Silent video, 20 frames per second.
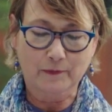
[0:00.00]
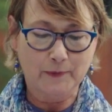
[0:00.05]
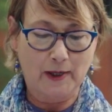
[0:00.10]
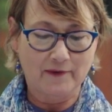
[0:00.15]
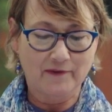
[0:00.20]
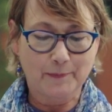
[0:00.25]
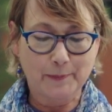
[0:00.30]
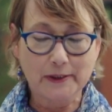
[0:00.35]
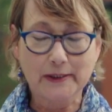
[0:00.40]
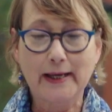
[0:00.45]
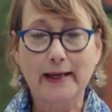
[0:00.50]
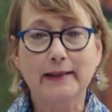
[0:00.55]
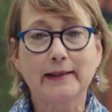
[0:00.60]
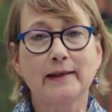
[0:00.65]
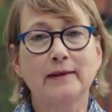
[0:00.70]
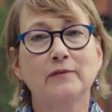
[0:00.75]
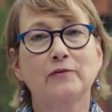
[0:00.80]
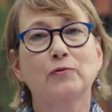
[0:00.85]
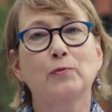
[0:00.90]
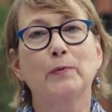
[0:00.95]
of
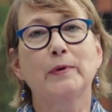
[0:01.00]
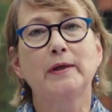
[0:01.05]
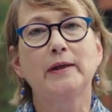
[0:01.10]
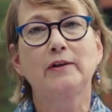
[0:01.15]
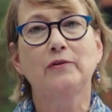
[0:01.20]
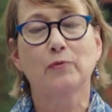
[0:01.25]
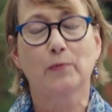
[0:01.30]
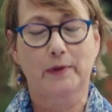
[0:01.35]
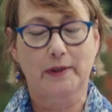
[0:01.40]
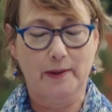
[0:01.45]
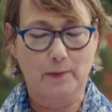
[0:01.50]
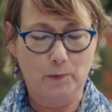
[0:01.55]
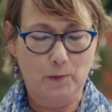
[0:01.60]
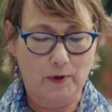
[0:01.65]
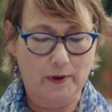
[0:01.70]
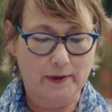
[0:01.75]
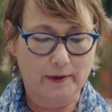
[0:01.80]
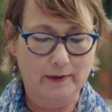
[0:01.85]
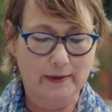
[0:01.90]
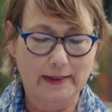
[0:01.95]
planning
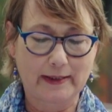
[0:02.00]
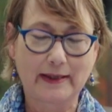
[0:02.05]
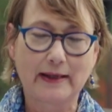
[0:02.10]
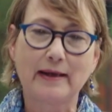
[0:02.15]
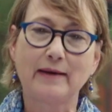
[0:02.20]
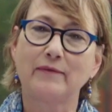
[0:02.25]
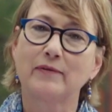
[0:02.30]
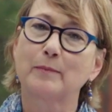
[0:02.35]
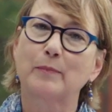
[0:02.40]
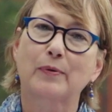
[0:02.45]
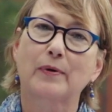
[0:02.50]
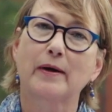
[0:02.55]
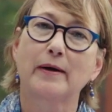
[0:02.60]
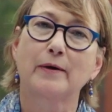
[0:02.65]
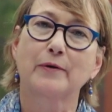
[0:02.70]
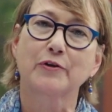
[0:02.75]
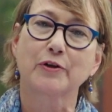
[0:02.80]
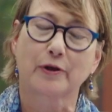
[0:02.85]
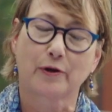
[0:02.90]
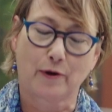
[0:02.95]
2021, even
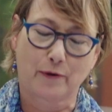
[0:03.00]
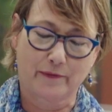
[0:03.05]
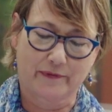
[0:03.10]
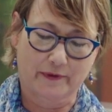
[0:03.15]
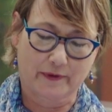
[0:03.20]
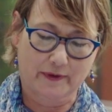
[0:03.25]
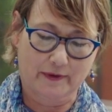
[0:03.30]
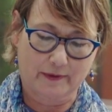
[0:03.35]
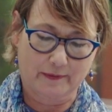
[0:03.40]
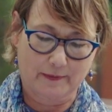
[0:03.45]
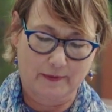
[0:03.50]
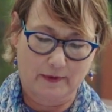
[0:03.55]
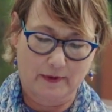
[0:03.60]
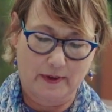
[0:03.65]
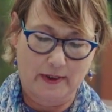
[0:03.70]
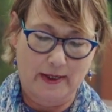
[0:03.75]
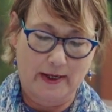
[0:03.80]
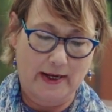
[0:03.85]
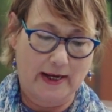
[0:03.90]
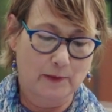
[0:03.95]
prior to COVID,
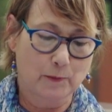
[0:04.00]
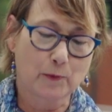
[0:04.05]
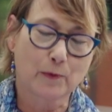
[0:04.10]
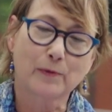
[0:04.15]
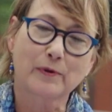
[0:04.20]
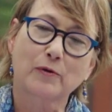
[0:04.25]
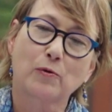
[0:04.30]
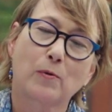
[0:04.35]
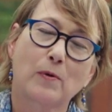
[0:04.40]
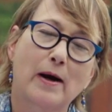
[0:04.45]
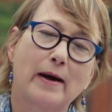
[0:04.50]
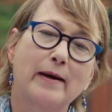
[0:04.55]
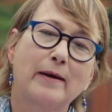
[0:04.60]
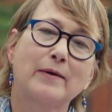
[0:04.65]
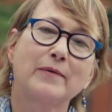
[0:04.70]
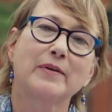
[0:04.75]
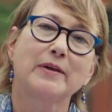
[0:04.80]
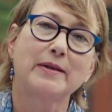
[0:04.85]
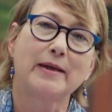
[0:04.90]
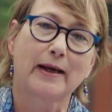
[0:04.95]
and will
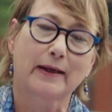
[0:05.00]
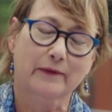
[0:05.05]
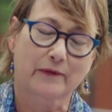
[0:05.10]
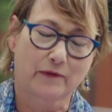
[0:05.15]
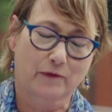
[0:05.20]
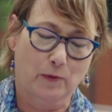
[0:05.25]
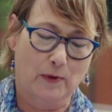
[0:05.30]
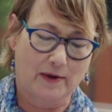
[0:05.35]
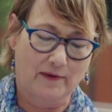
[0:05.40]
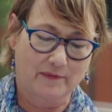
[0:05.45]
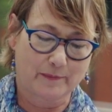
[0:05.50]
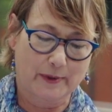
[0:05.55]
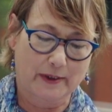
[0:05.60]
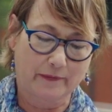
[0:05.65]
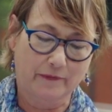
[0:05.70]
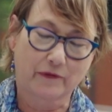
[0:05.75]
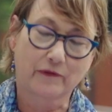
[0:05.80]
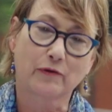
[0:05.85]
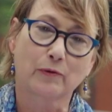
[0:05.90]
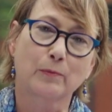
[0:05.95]
require the next 12
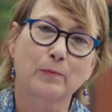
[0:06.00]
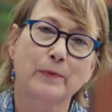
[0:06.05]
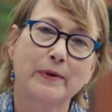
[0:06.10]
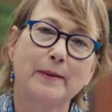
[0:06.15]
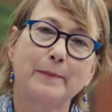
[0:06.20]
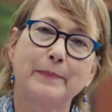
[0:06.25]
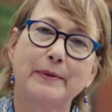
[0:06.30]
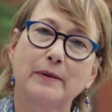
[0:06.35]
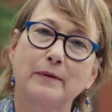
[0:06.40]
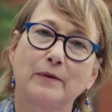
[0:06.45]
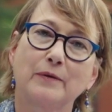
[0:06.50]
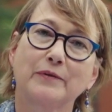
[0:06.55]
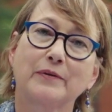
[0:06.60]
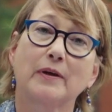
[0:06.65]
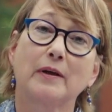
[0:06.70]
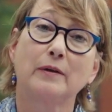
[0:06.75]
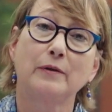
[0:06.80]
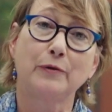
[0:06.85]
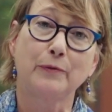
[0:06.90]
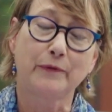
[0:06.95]
months to rebuild
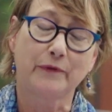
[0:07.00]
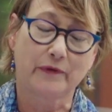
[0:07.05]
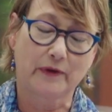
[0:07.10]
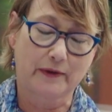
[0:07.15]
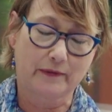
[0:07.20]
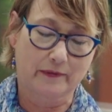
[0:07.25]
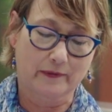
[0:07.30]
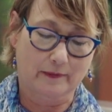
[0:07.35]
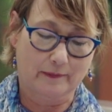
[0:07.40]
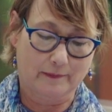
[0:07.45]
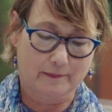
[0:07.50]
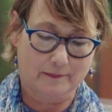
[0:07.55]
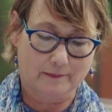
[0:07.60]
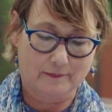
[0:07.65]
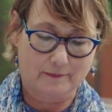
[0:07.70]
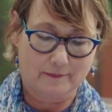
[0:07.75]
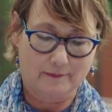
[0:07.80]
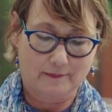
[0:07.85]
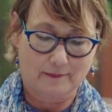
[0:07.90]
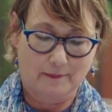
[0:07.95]
a new season.
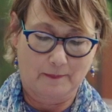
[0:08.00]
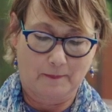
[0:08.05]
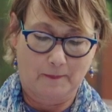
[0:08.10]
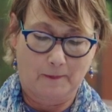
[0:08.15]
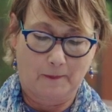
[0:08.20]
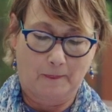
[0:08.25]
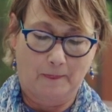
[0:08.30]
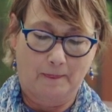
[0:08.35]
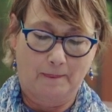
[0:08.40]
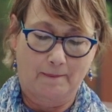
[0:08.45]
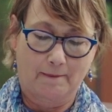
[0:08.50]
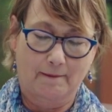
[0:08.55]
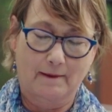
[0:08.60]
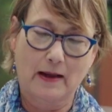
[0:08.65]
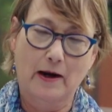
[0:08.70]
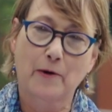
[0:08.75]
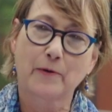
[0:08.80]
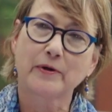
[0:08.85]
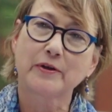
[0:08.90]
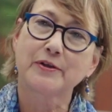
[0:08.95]

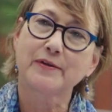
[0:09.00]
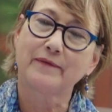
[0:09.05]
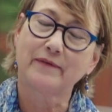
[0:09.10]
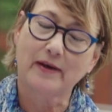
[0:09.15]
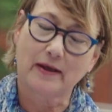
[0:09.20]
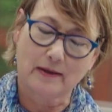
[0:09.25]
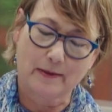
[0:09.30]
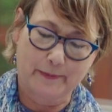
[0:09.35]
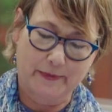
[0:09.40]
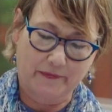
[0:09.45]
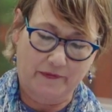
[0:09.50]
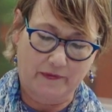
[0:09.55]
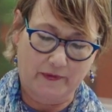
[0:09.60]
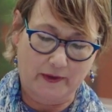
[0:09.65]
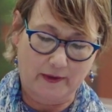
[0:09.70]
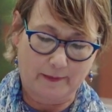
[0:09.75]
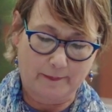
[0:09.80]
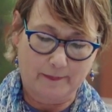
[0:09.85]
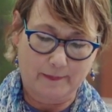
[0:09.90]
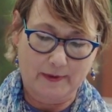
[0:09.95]
Our development
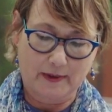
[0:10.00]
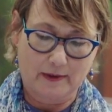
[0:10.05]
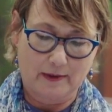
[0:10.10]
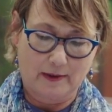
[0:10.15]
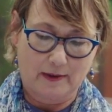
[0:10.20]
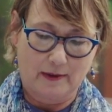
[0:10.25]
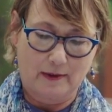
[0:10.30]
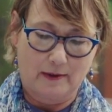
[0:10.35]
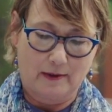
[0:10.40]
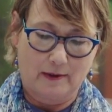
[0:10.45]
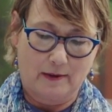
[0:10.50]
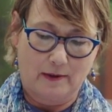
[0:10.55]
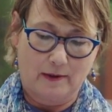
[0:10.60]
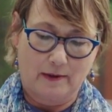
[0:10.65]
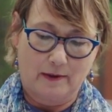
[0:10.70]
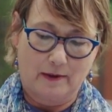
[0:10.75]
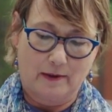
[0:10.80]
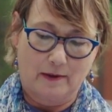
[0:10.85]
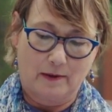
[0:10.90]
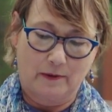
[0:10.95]
team,
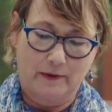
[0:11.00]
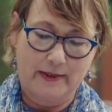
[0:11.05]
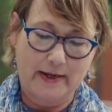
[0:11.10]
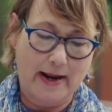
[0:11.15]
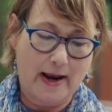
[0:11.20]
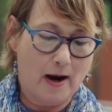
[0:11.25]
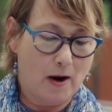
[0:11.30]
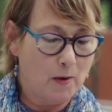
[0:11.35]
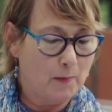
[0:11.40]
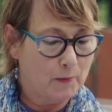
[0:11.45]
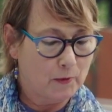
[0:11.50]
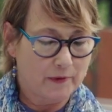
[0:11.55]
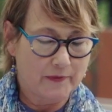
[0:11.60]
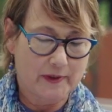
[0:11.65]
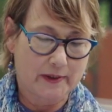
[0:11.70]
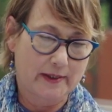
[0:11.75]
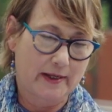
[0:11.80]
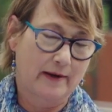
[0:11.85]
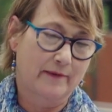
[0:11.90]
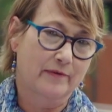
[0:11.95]
now more
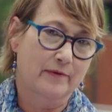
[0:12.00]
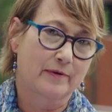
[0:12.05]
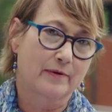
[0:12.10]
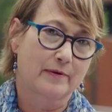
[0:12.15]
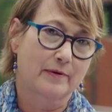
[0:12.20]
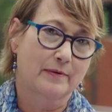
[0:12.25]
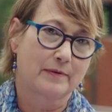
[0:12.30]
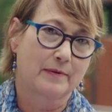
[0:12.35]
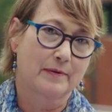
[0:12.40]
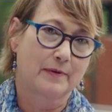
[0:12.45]
than ever,